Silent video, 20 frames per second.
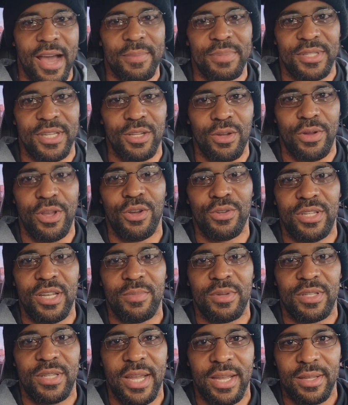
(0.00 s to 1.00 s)
Cop sitting on, you gonna see
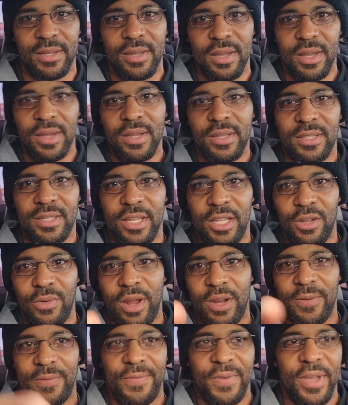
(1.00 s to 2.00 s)
him in a second. Sitting
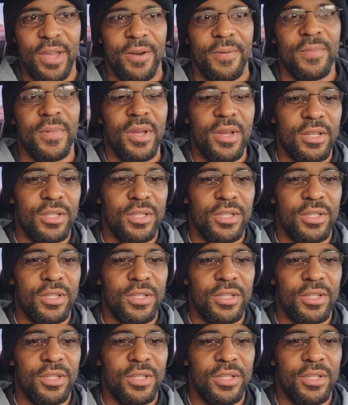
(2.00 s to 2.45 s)
over in the field.